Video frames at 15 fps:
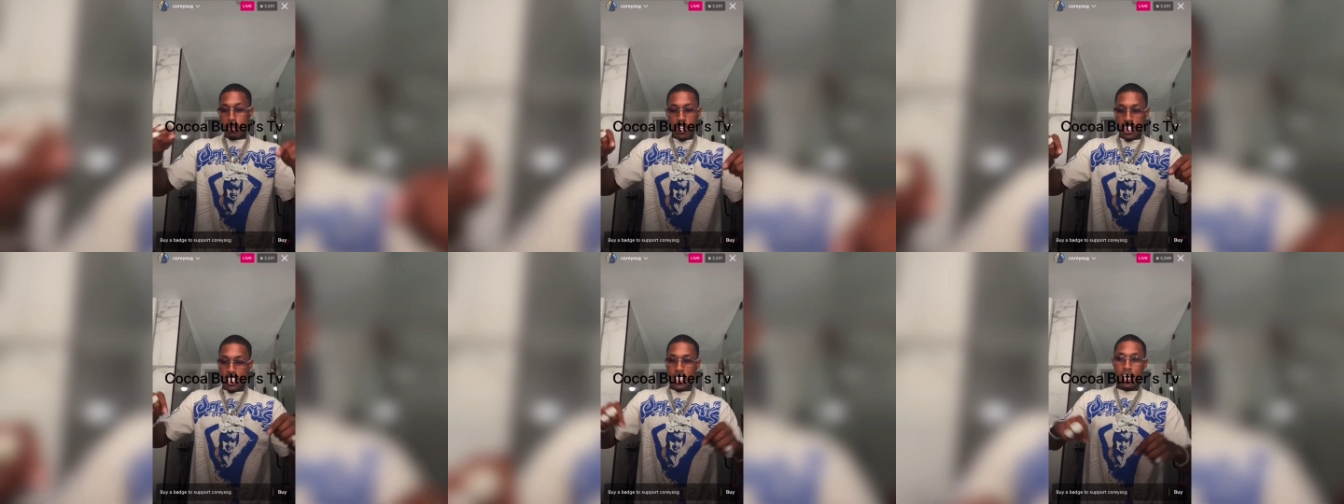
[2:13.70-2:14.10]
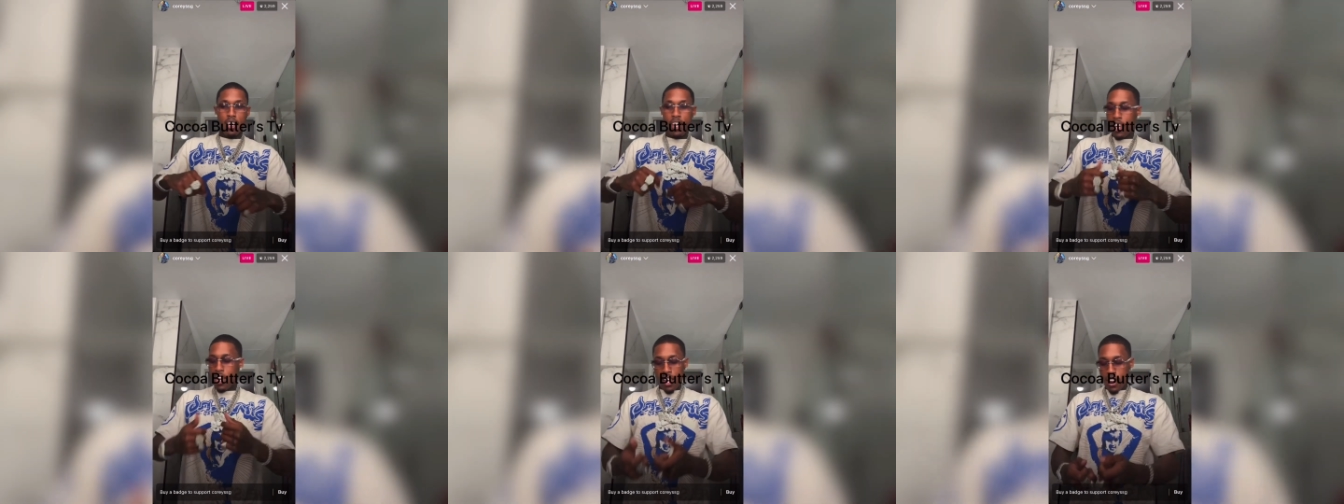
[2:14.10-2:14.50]
shit.
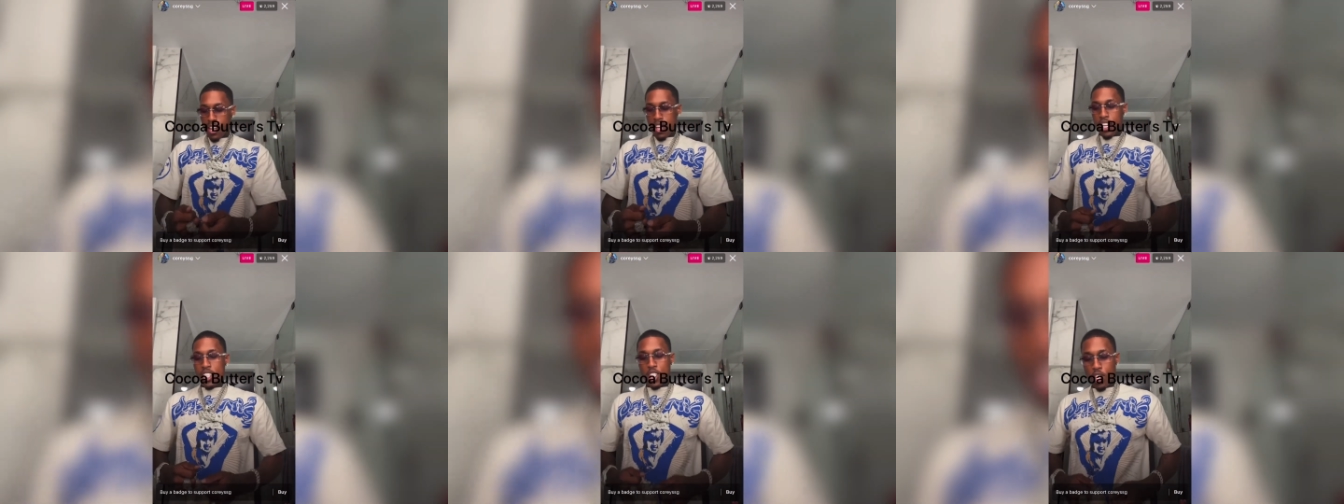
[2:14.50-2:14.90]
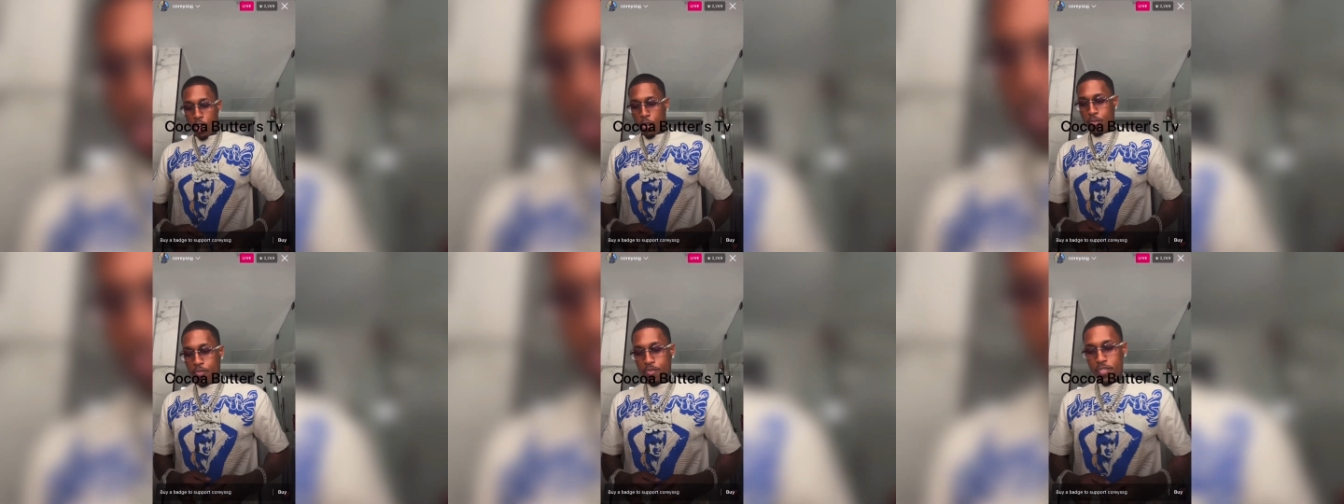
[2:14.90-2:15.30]
So
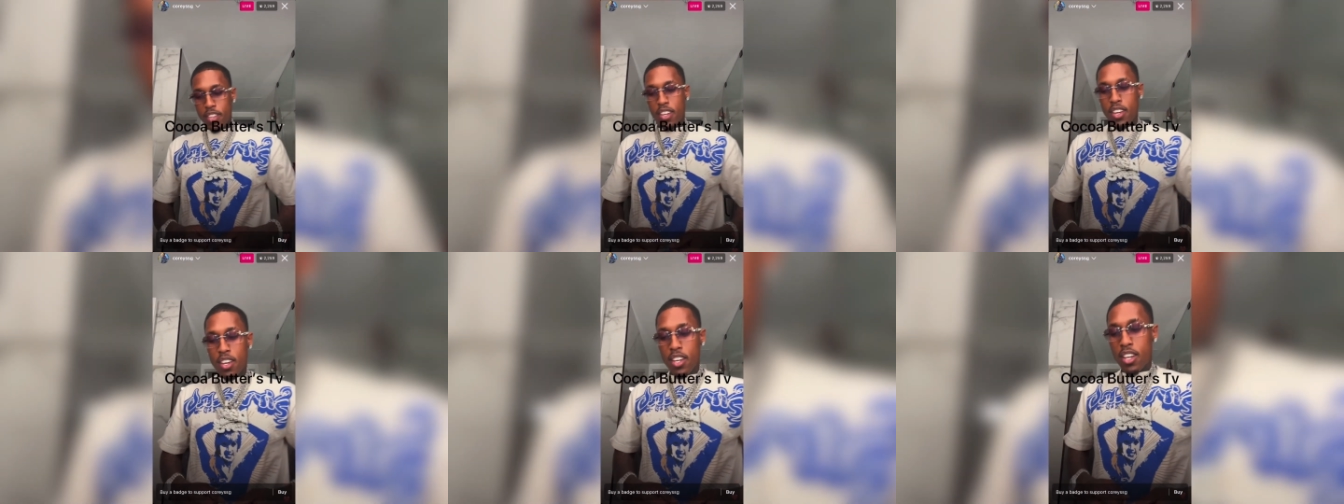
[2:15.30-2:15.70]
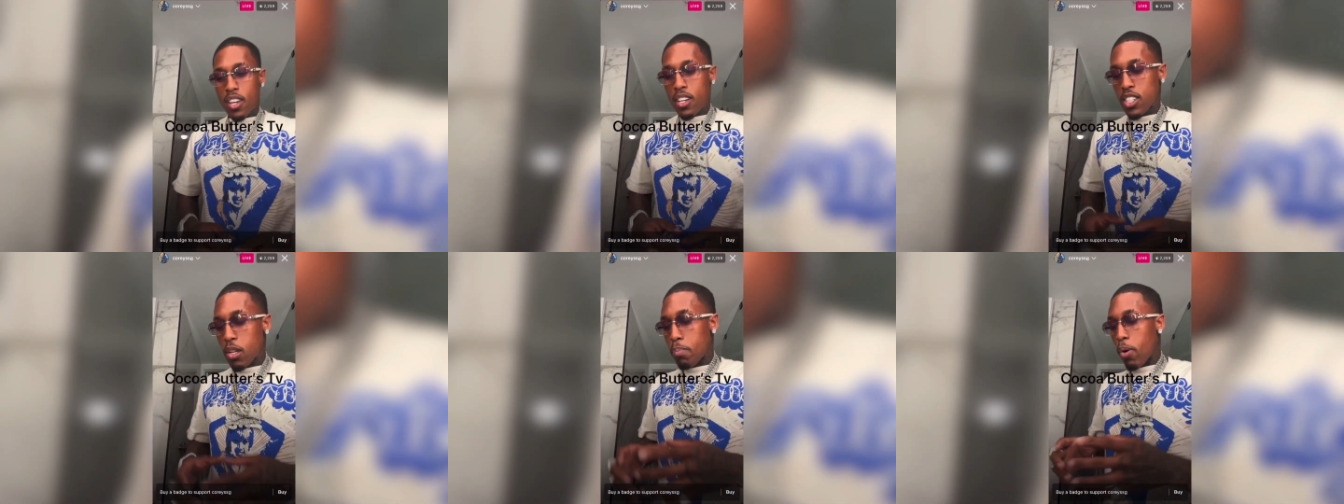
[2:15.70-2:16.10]

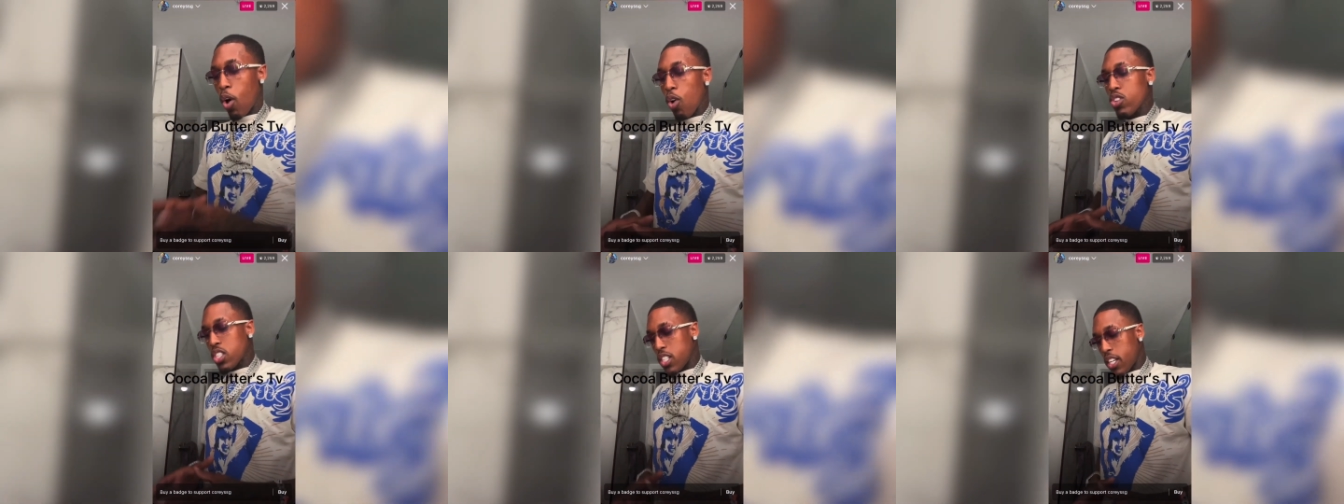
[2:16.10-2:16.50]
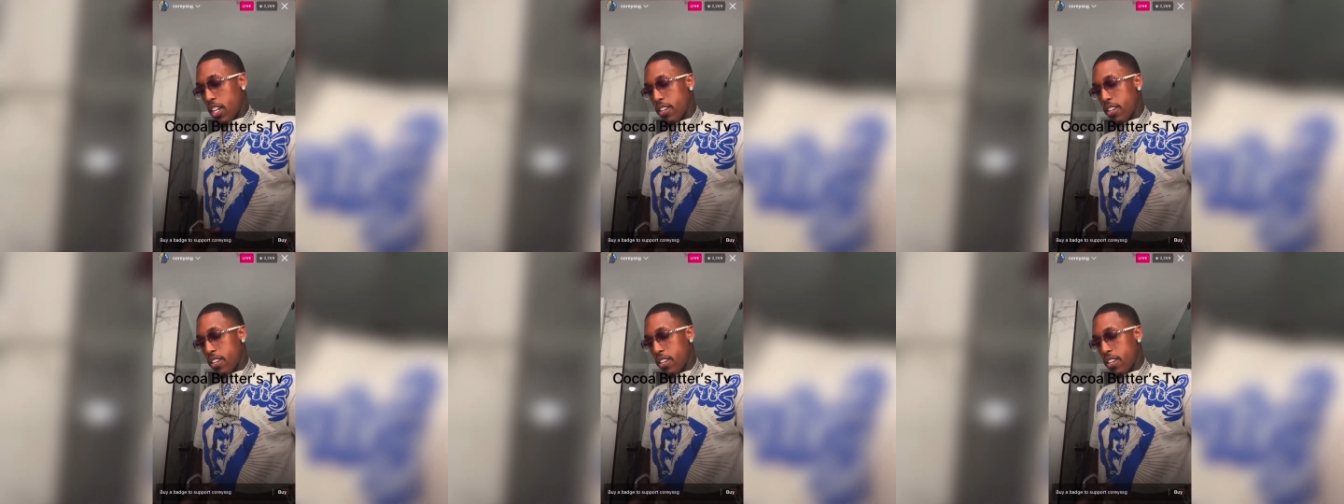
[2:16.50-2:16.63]
supposedly